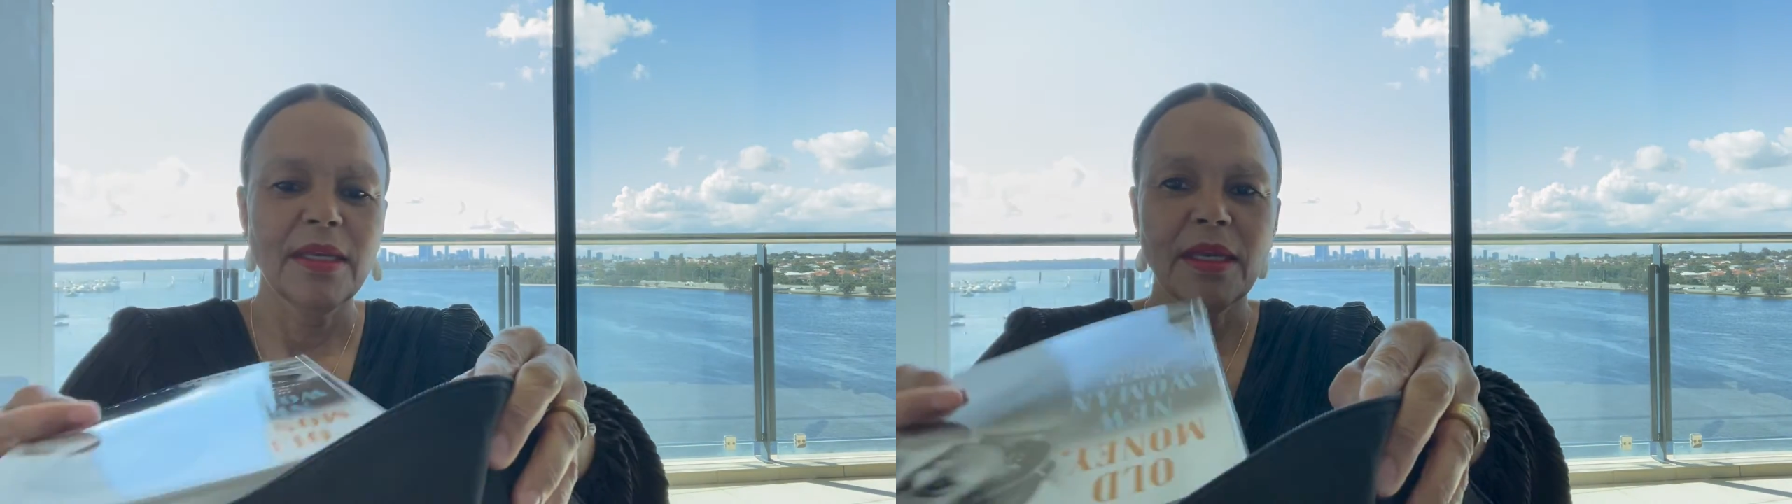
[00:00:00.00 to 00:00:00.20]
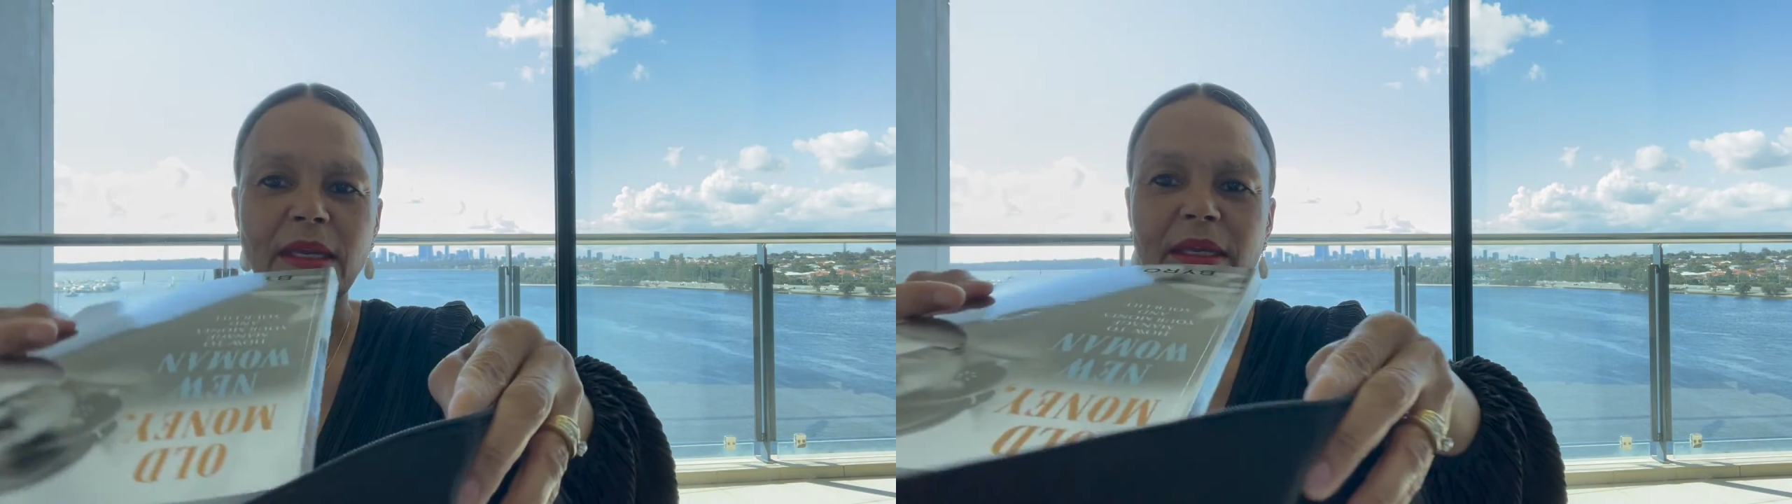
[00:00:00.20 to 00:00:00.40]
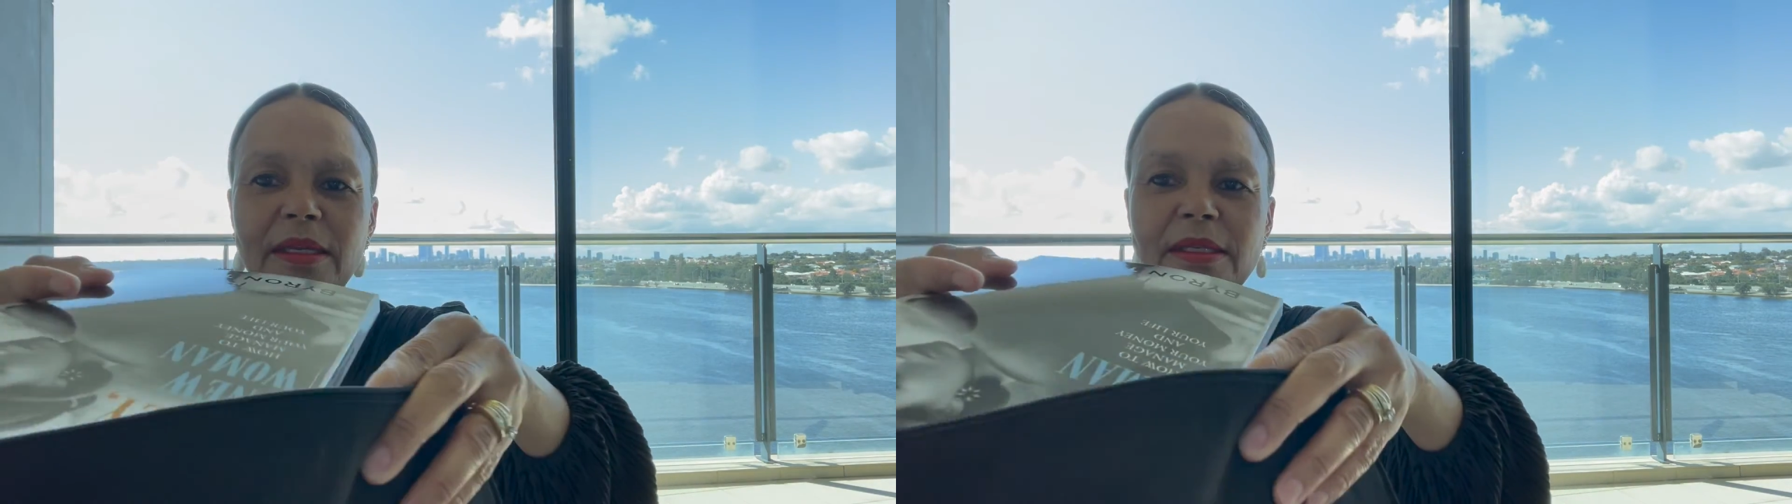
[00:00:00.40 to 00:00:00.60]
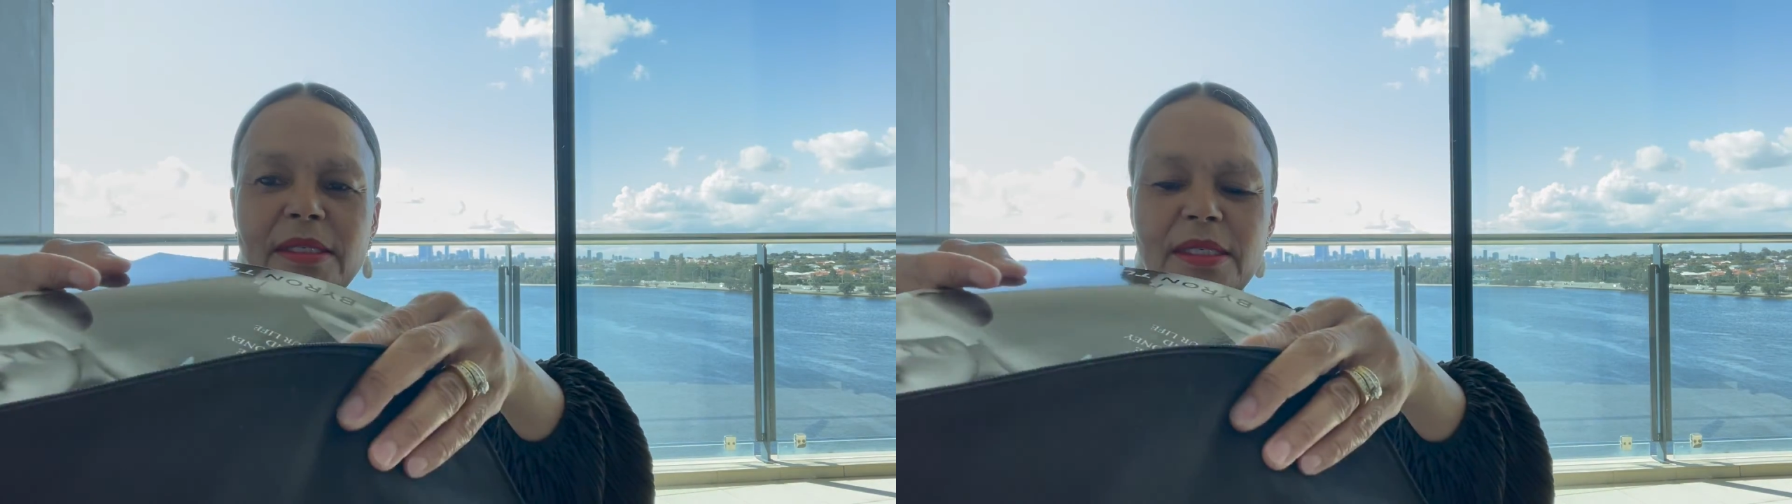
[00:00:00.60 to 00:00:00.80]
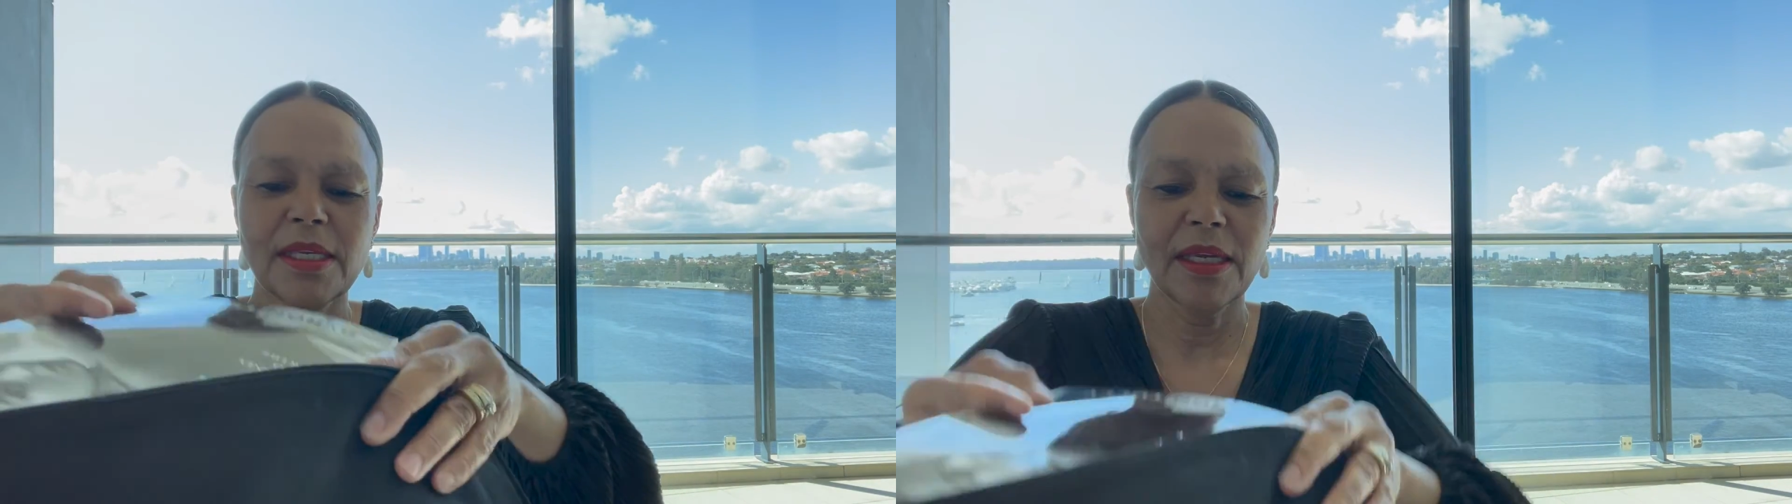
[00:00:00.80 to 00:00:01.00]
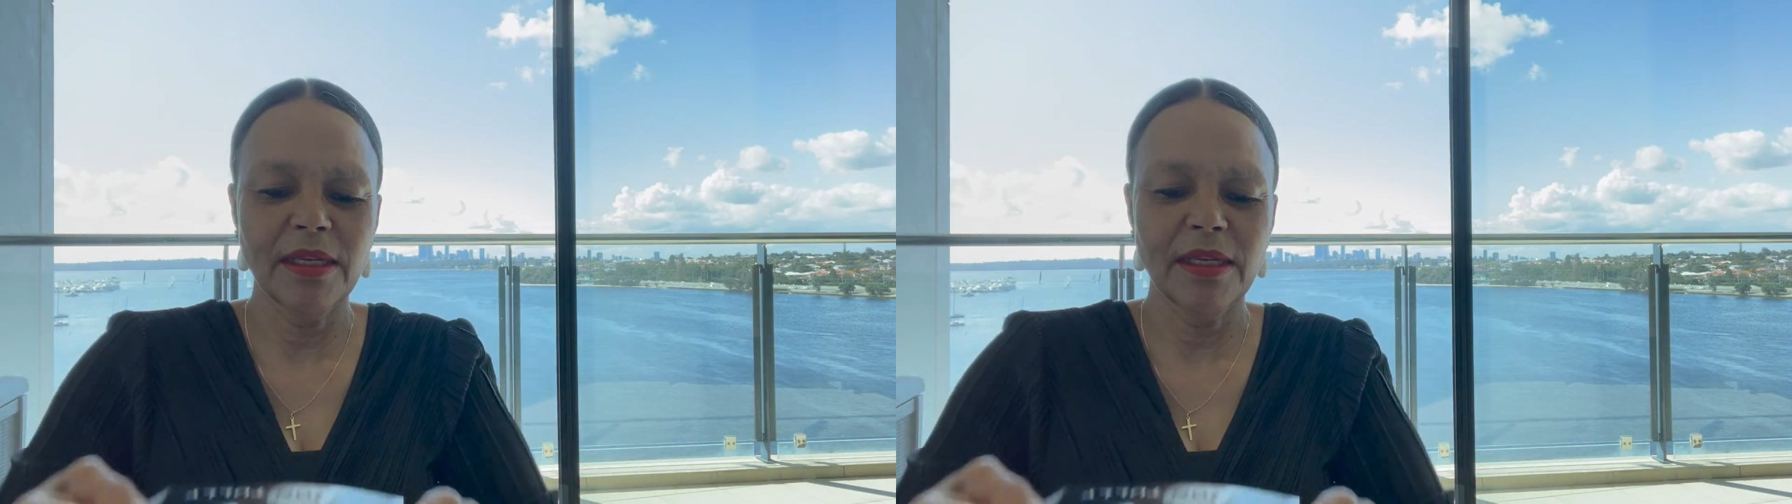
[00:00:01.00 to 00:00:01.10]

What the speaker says: as,